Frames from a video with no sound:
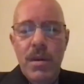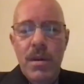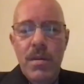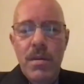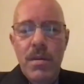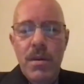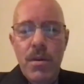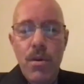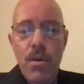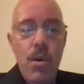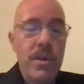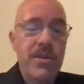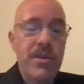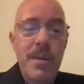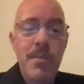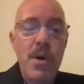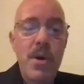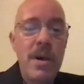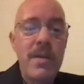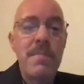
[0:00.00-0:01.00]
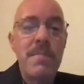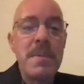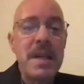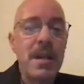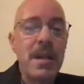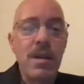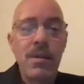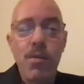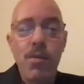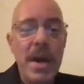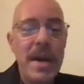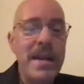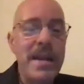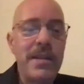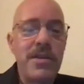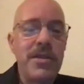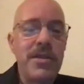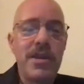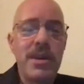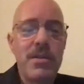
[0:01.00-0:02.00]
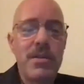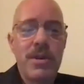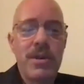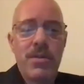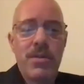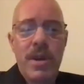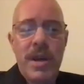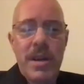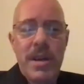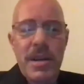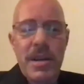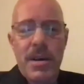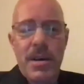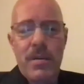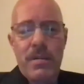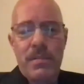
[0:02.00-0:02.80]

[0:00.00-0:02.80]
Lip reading: who are somewhere in the middle waiting to see which way to go.